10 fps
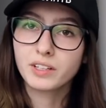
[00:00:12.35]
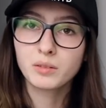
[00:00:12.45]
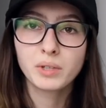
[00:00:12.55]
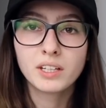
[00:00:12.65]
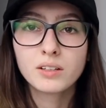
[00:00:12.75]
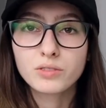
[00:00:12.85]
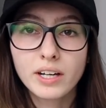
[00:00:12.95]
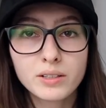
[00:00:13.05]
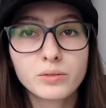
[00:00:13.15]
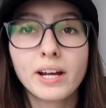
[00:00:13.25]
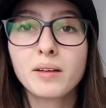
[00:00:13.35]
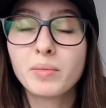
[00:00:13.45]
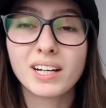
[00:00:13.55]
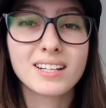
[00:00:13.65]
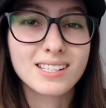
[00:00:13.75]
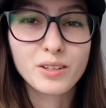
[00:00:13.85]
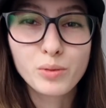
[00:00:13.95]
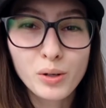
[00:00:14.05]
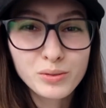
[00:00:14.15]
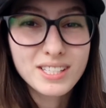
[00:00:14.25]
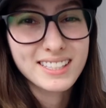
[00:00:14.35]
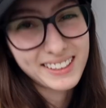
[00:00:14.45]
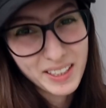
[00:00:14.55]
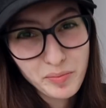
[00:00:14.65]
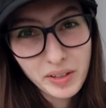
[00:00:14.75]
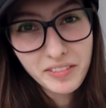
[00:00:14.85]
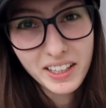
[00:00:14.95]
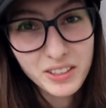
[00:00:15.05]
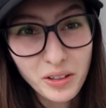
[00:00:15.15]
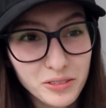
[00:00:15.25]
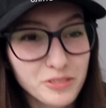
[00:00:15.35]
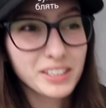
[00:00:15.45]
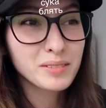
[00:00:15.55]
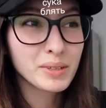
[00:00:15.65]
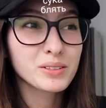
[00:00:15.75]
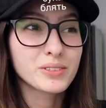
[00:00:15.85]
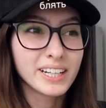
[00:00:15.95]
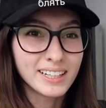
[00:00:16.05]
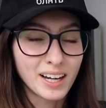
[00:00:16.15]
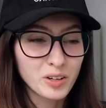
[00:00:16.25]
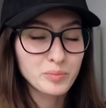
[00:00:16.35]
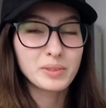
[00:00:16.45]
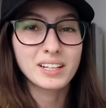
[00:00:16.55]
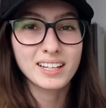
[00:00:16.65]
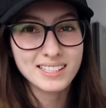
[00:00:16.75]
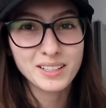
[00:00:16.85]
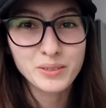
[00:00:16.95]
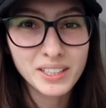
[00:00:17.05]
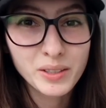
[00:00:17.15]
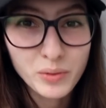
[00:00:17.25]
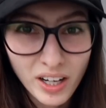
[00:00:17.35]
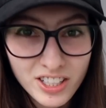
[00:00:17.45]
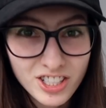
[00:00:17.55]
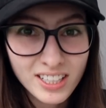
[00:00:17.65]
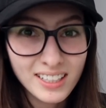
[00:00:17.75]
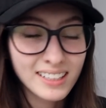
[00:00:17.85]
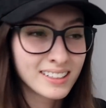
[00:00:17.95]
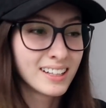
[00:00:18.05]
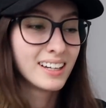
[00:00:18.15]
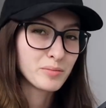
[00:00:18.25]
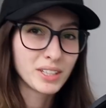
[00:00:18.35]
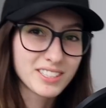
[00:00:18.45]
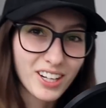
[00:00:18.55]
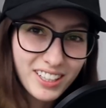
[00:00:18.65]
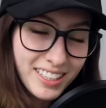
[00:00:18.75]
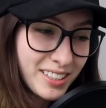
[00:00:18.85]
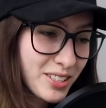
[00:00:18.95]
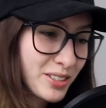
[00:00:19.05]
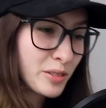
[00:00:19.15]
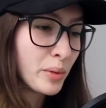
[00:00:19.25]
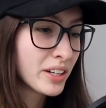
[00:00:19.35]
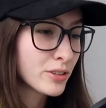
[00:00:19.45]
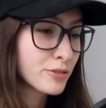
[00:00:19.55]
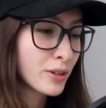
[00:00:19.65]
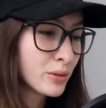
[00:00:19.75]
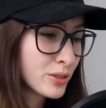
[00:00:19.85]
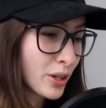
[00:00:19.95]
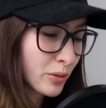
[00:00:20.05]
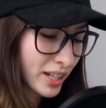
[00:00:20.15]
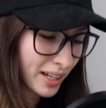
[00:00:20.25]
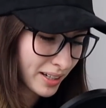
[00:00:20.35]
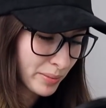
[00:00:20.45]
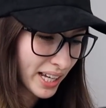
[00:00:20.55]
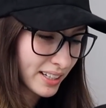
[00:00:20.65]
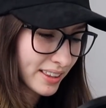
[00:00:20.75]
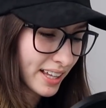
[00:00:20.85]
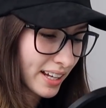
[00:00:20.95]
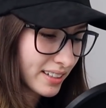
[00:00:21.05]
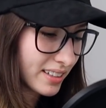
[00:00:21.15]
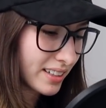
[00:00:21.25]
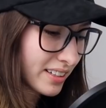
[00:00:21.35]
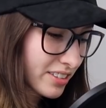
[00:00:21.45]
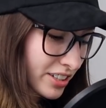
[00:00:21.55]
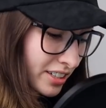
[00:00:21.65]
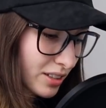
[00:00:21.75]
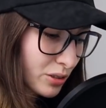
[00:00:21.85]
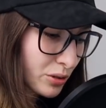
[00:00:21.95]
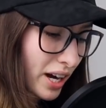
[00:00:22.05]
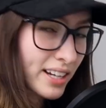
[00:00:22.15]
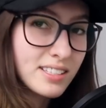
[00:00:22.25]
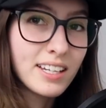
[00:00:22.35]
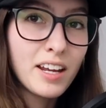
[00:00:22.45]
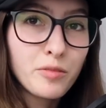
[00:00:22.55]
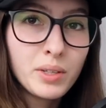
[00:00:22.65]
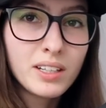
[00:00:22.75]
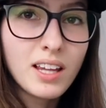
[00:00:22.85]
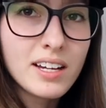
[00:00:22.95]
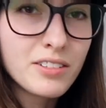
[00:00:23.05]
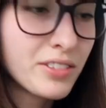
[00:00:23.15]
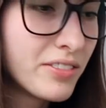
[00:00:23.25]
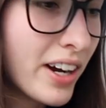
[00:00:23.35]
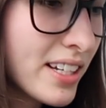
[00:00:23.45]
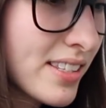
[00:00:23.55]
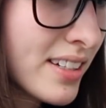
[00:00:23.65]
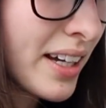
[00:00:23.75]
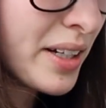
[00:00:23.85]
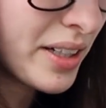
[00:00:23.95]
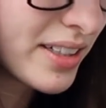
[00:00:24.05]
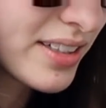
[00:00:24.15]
filming it right away because I won't sleep if I don't film it right now, because I want to watch it and I'm not talking to the microphone. Don't get mad at that either. You guys gave me a lot of advice and I